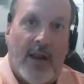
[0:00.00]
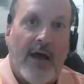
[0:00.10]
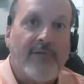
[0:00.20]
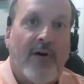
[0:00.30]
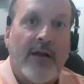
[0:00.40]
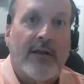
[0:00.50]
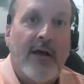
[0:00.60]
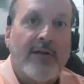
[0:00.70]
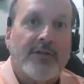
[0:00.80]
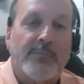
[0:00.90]
can I find
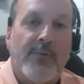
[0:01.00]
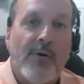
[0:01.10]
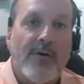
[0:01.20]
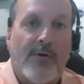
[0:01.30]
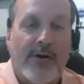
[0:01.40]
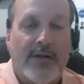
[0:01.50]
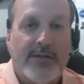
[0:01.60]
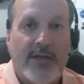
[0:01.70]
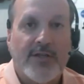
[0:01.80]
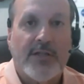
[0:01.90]
another support
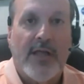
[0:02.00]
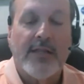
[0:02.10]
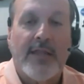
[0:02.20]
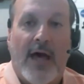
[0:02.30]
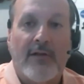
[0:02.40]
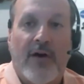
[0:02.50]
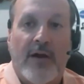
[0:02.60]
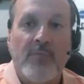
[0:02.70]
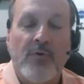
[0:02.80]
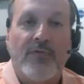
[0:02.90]
organization like that if
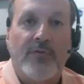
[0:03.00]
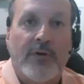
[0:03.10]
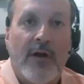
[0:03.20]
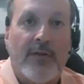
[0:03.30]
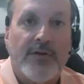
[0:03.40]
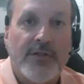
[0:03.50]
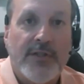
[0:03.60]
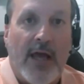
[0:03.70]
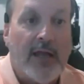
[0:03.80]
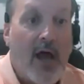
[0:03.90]
I move to another
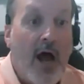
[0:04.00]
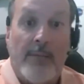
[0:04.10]
state?